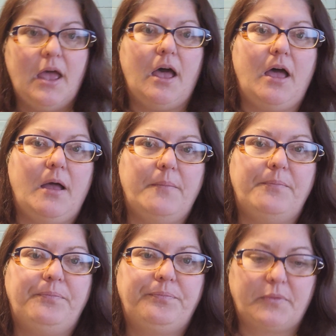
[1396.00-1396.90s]

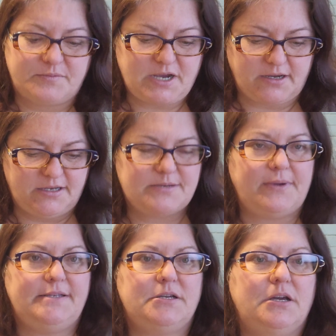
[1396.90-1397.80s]
Talking to
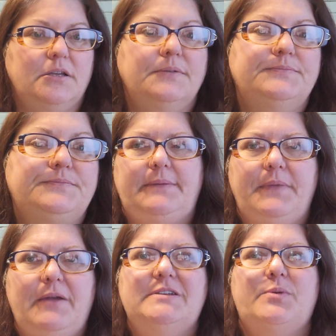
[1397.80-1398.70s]
my dog.
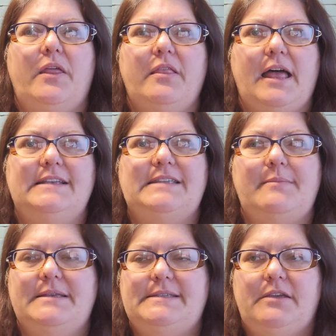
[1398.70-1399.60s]
It was one of the last
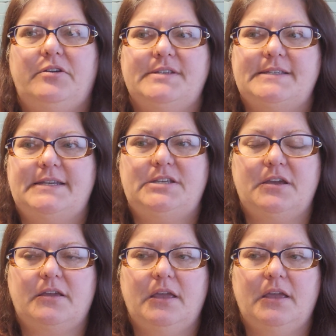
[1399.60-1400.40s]
MSC cruises I took.